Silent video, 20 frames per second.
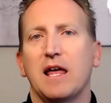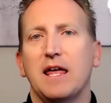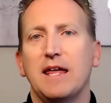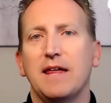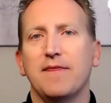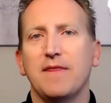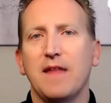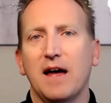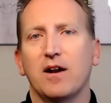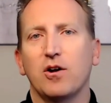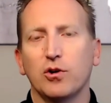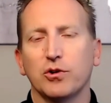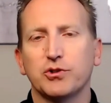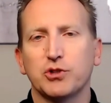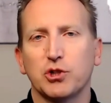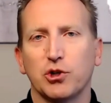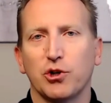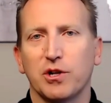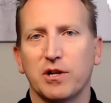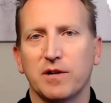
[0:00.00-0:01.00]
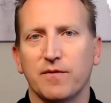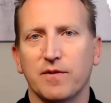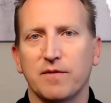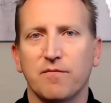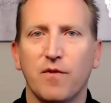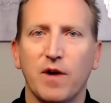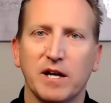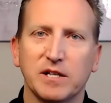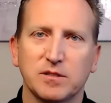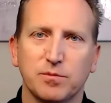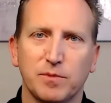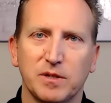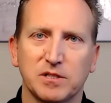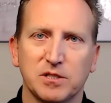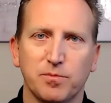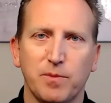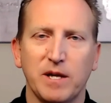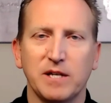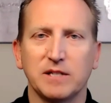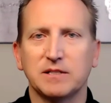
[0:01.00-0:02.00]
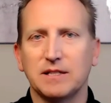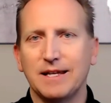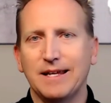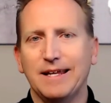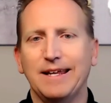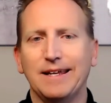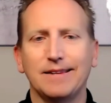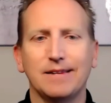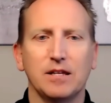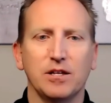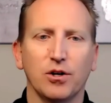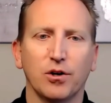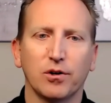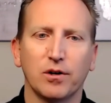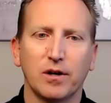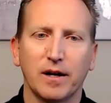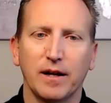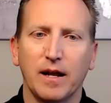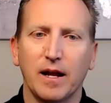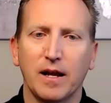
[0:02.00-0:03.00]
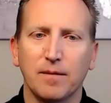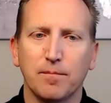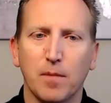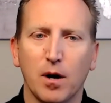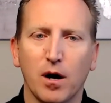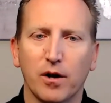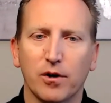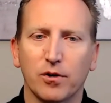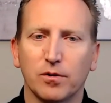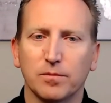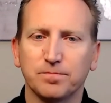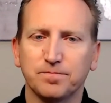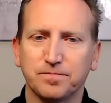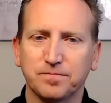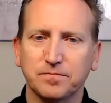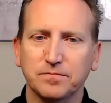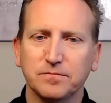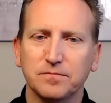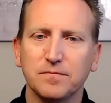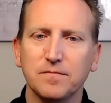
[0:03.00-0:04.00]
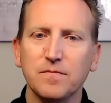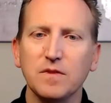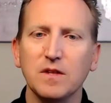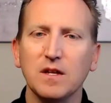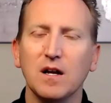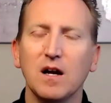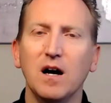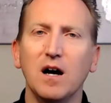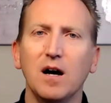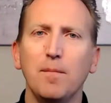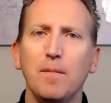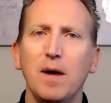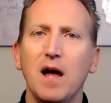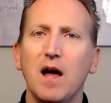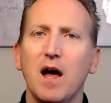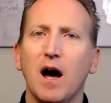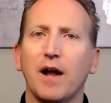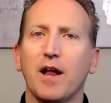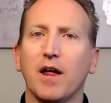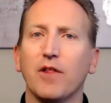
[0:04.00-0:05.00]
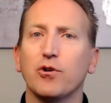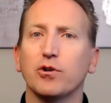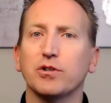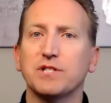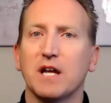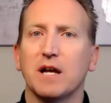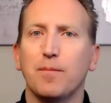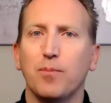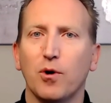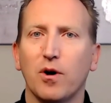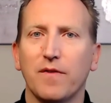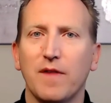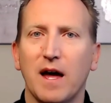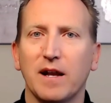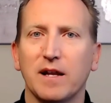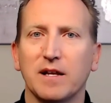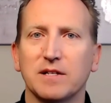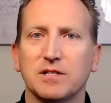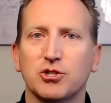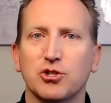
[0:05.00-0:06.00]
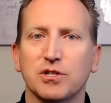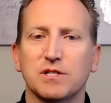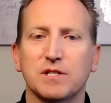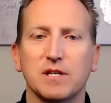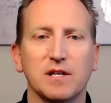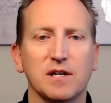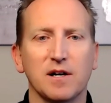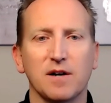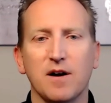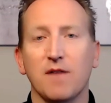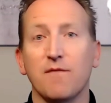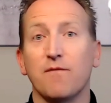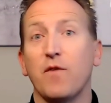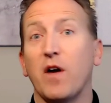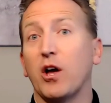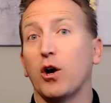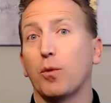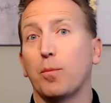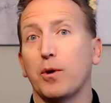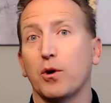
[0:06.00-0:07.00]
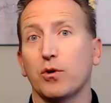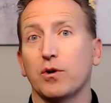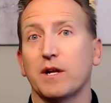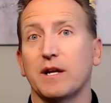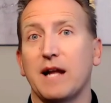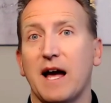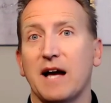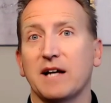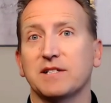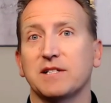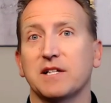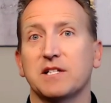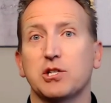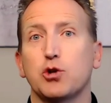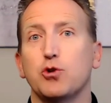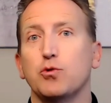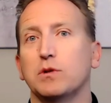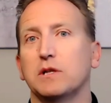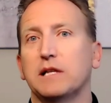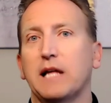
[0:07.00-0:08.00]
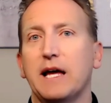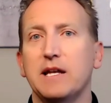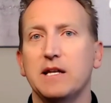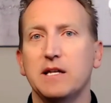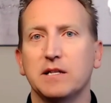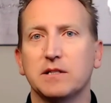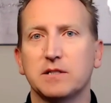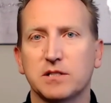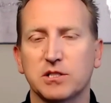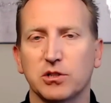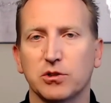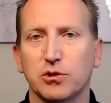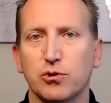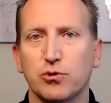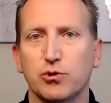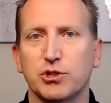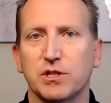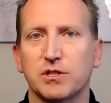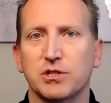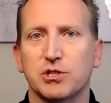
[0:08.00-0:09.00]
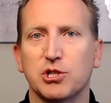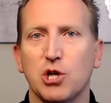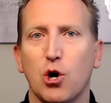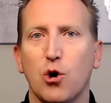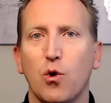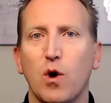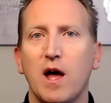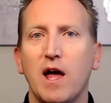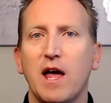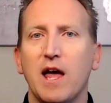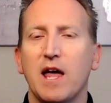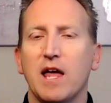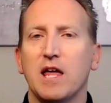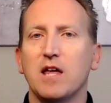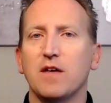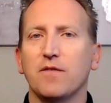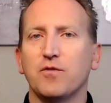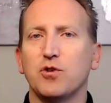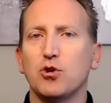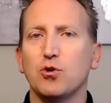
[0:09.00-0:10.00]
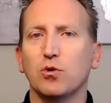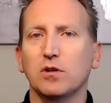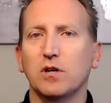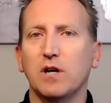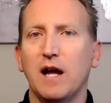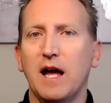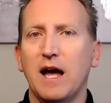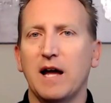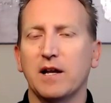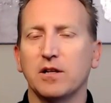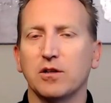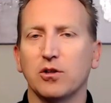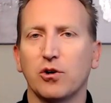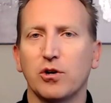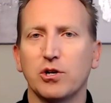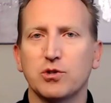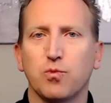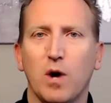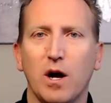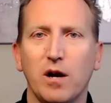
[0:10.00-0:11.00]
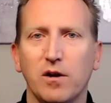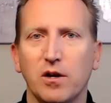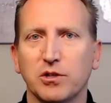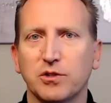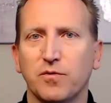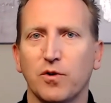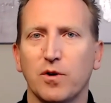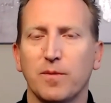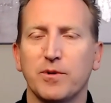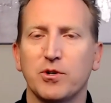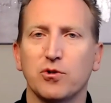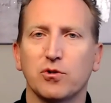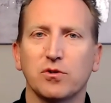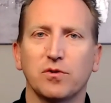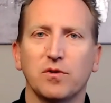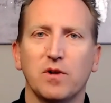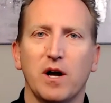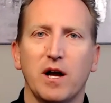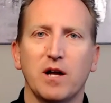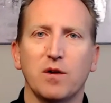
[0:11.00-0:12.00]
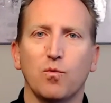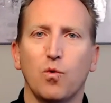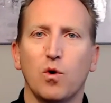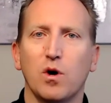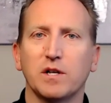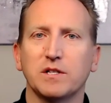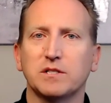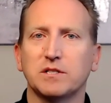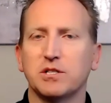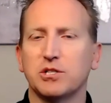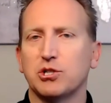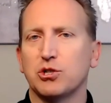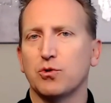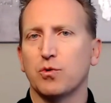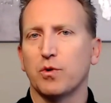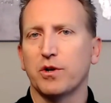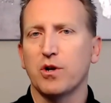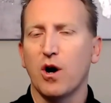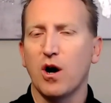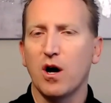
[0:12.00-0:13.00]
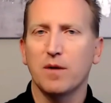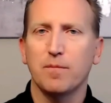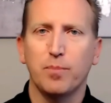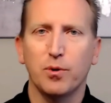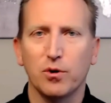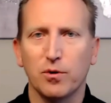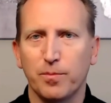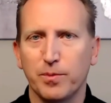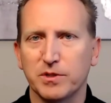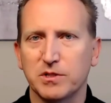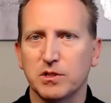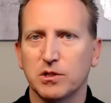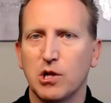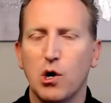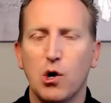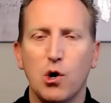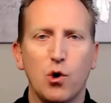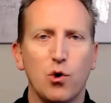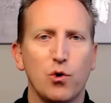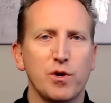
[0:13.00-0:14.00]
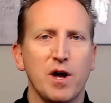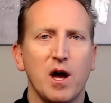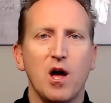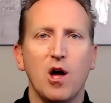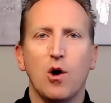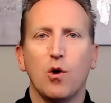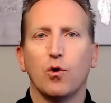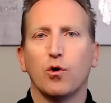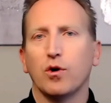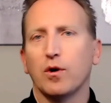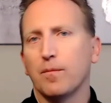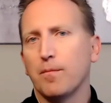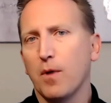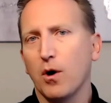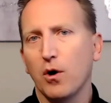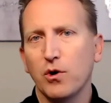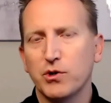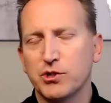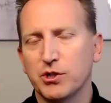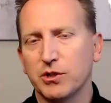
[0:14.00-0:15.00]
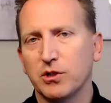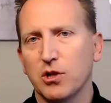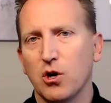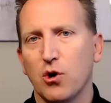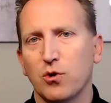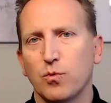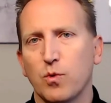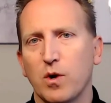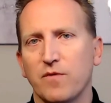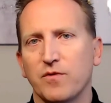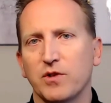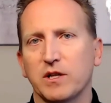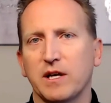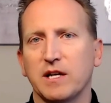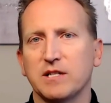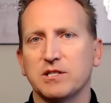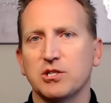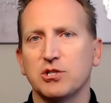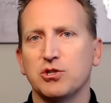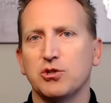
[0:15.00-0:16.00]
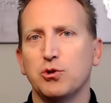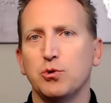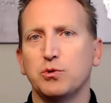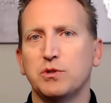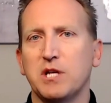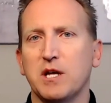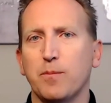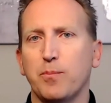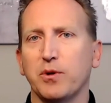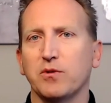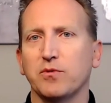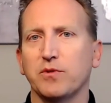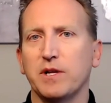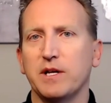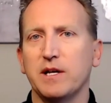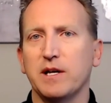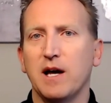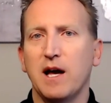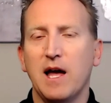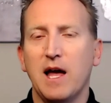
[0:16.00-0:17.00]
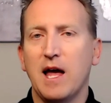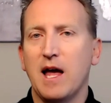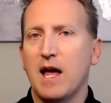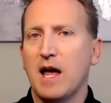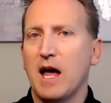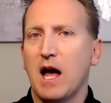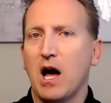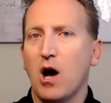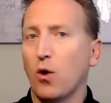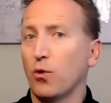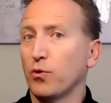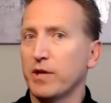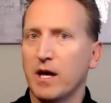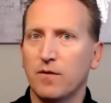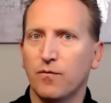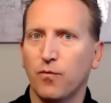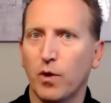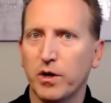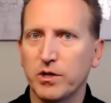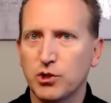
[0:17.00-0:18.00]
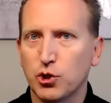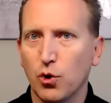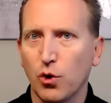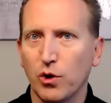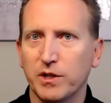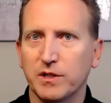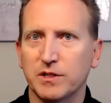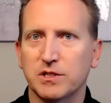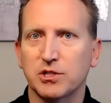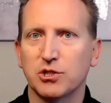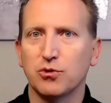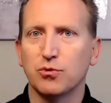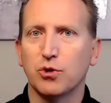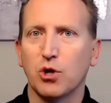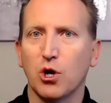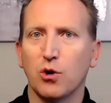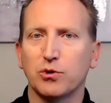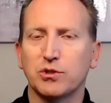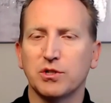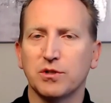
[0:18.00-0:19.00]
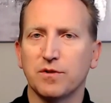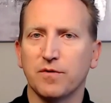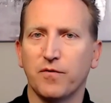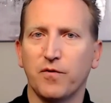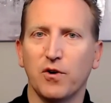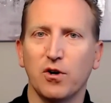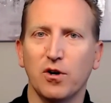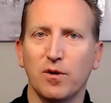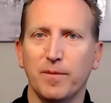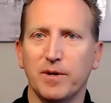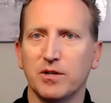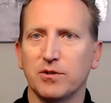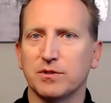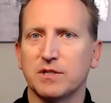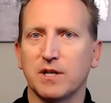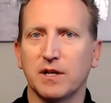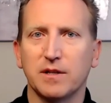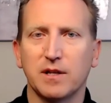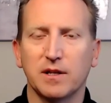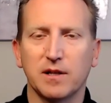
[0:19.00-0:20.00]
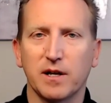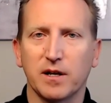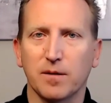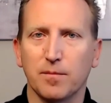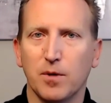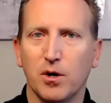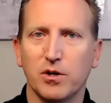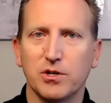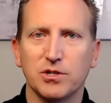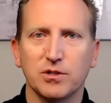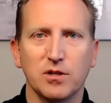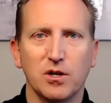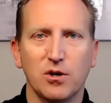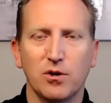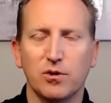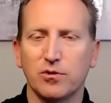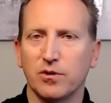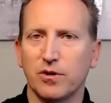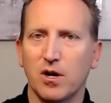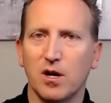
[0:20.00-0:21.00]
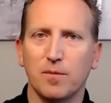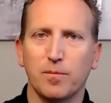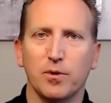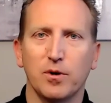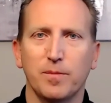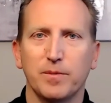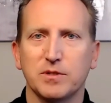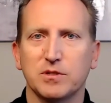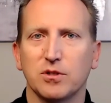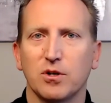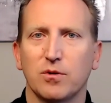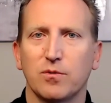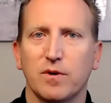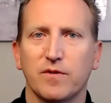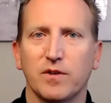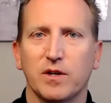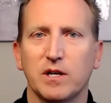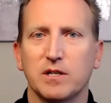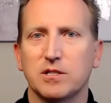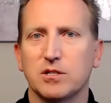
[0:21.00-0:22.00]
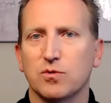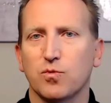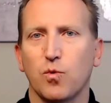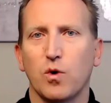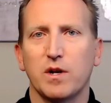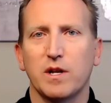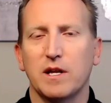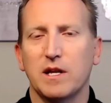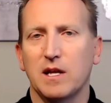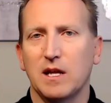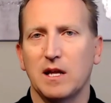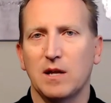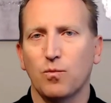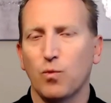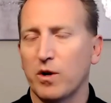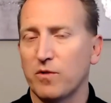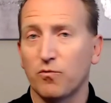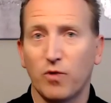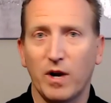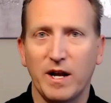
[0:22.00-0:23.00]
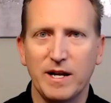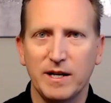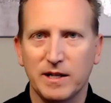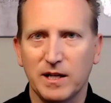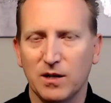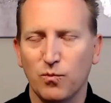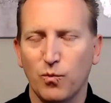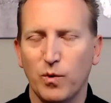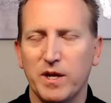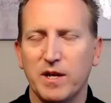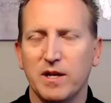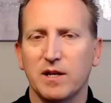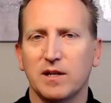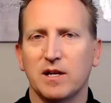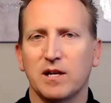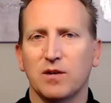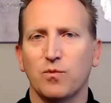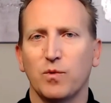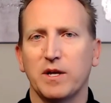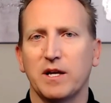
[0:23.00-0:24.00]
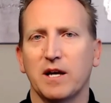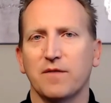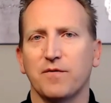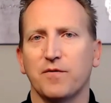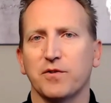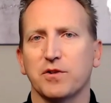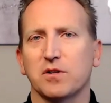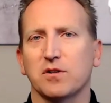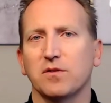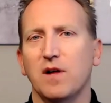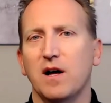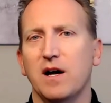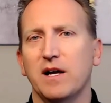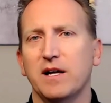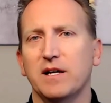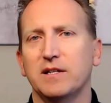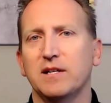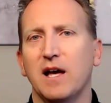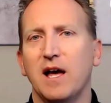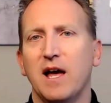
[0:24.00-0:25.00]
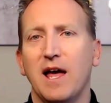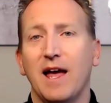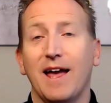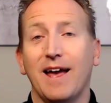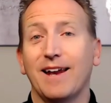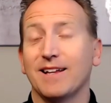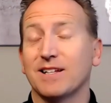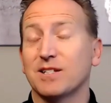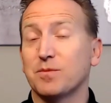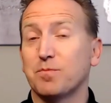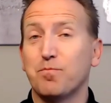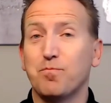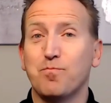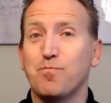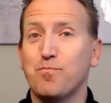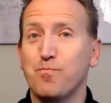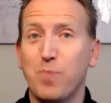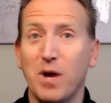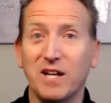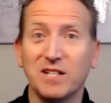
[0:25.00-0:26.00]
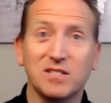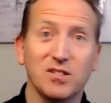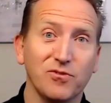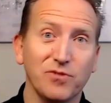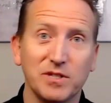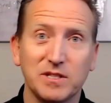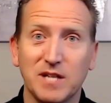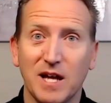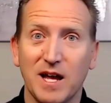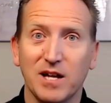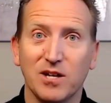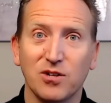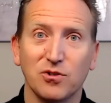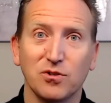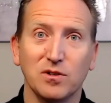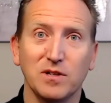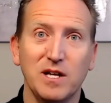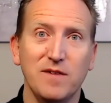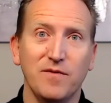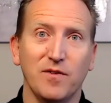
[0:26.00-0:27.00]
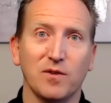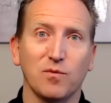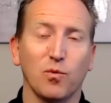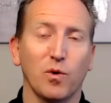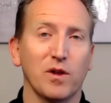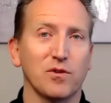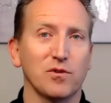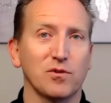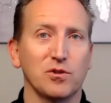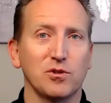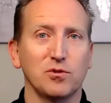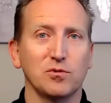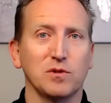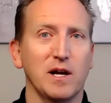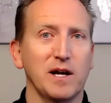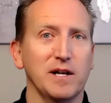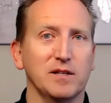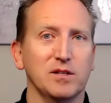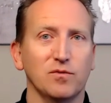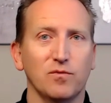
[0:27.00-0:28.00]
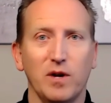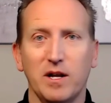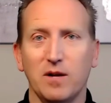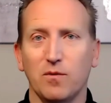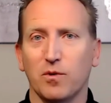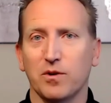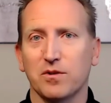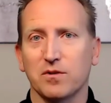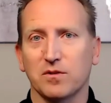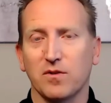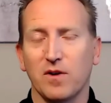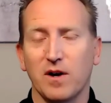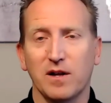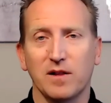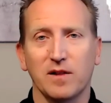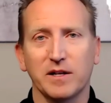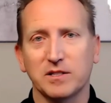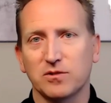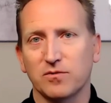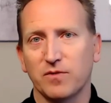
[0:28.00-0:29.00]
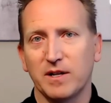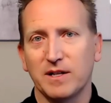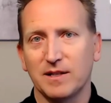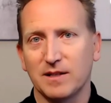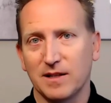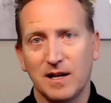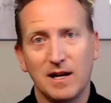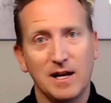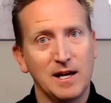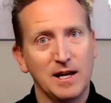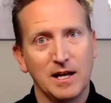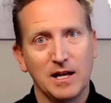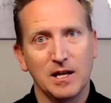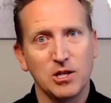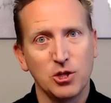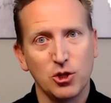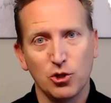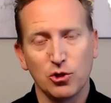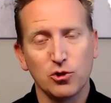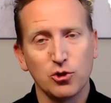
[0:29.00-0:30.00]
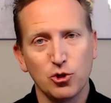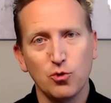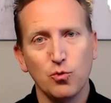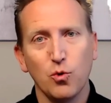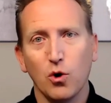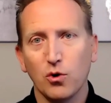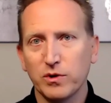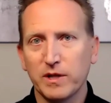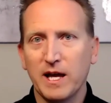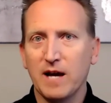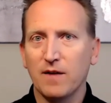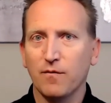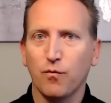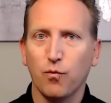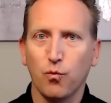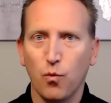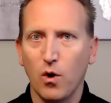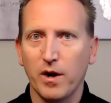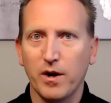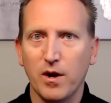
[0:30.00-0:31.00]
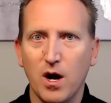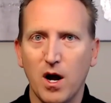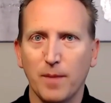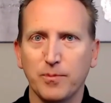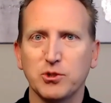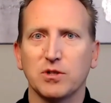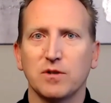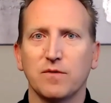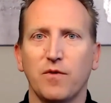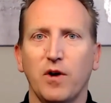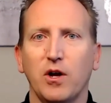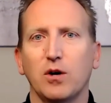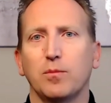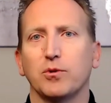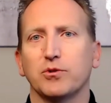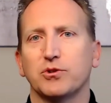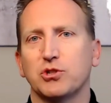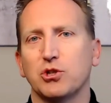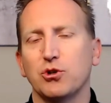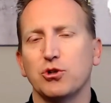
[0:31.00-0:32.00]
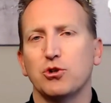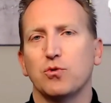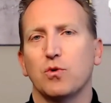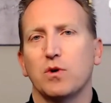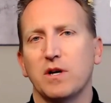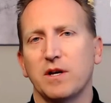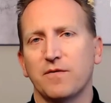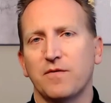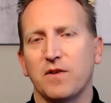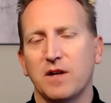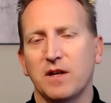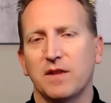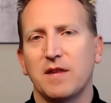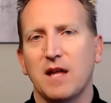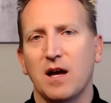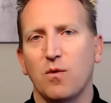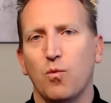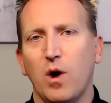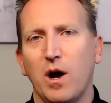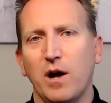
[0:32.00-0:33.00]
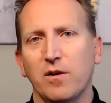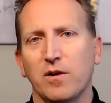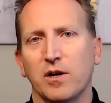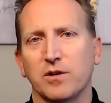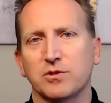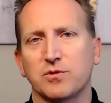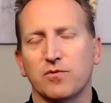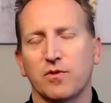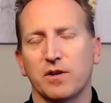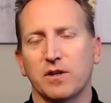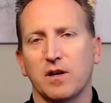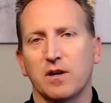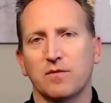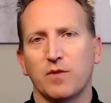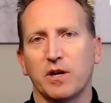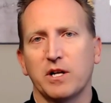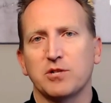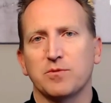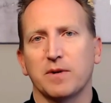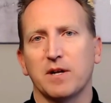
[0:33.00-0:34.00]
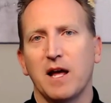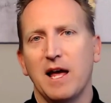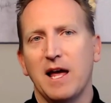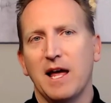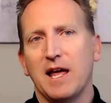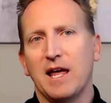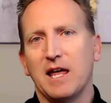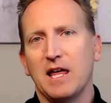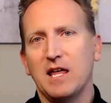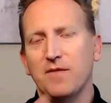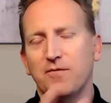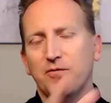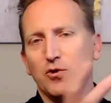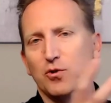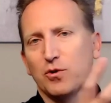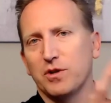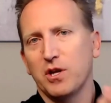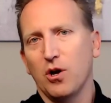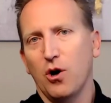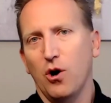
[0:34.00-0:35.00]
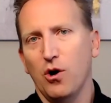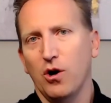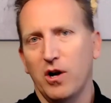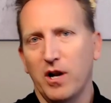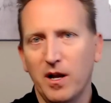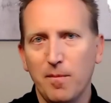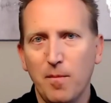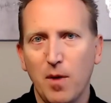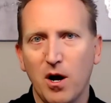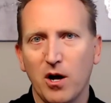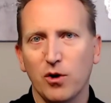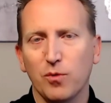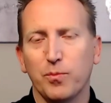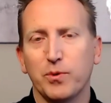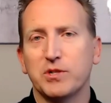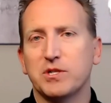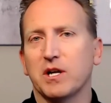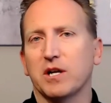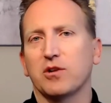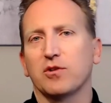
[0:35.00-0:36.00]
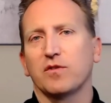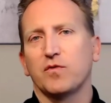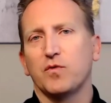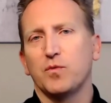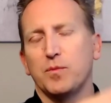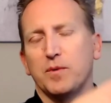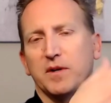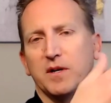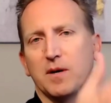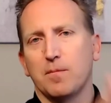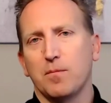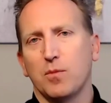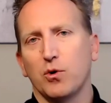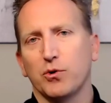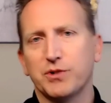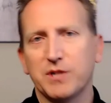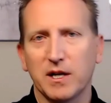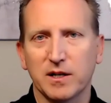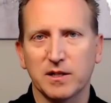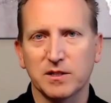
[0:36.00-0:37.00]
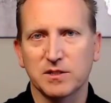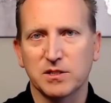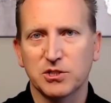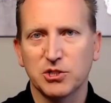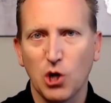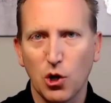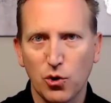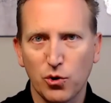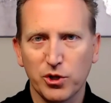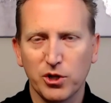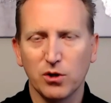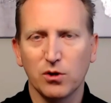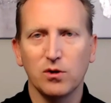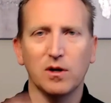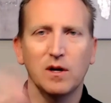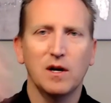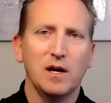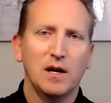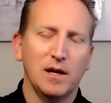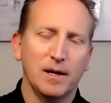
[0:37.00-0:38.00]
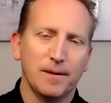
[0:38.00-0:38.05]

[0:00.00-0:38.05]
in that alternative investment space in the RIA model. Another example on that is just availability and access to lending solutions. So if you are at a large wirehouse firm and your client wants to do a non-purpose loan or a margin loan, or whatever the case is, you typically only have one choice. You go to the firm and you say that, like, a margin loan or non-purpose loan, or whatever the case is, what rate can we get for the client? And it's basically take it or leave it. Whether you like the rate, whether the client likes the rate, you only have one option available to you if in that wirehouse arrangement. If you're in the RIA model, particularly if you become multi-custodial,